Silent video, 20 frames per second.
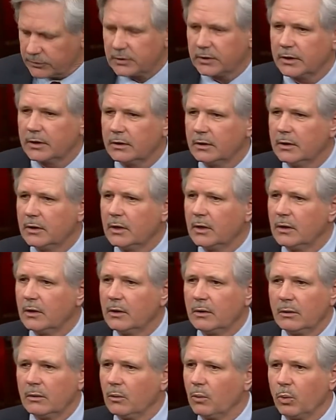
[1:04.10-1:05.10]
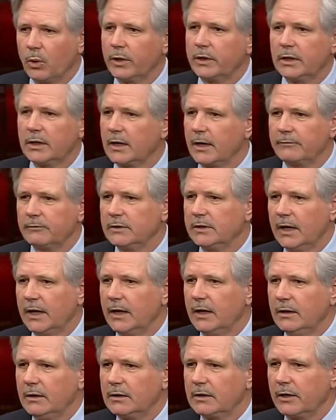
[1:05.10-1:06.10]
there working every
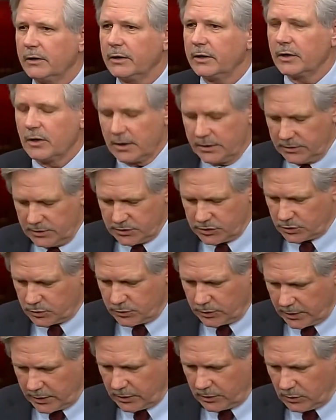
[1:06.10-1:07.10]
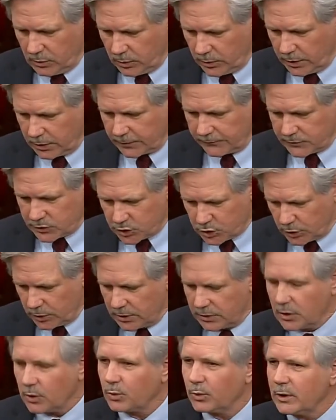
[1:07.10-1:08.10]
day, carrying on this critical work of ensuring
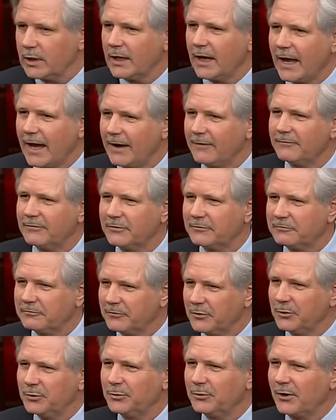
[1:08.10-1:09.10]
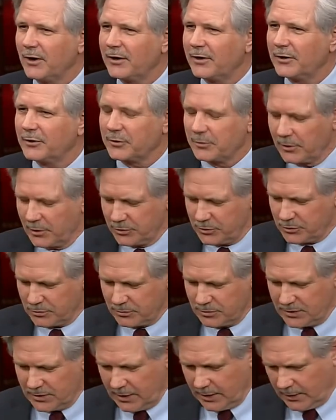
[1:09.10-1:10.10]
that we have the food on our
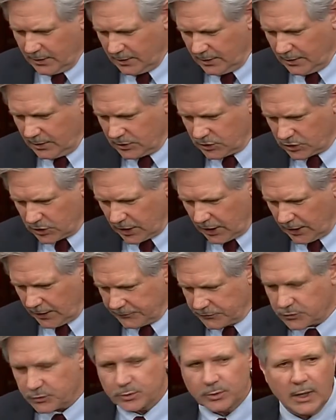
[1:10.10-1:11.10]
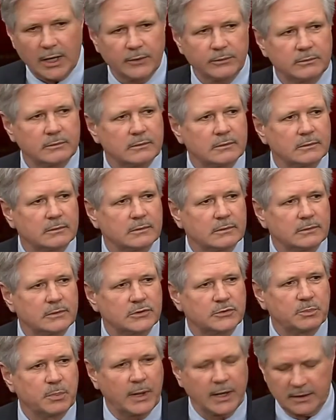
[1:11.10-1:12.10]
grocery shelves throughout this
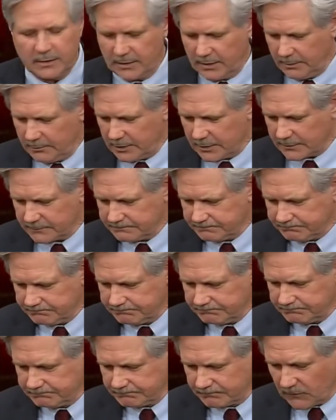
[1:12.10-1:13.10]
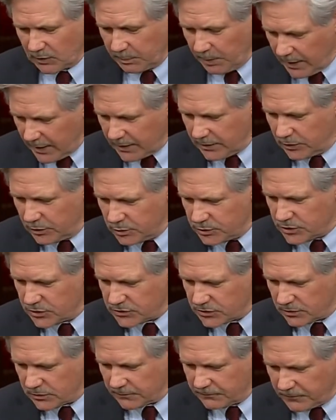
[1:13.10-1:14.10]
pandemic. The bad news is
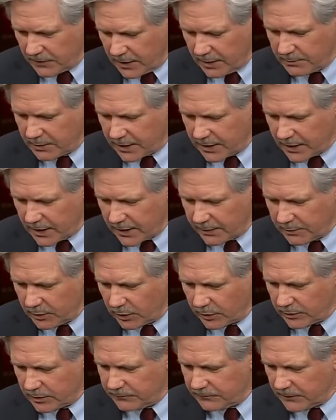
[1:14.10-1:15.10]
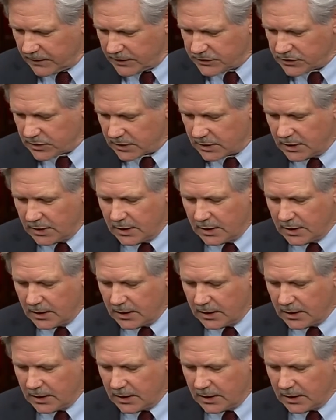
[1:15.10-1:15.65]
that the farm economy, already facing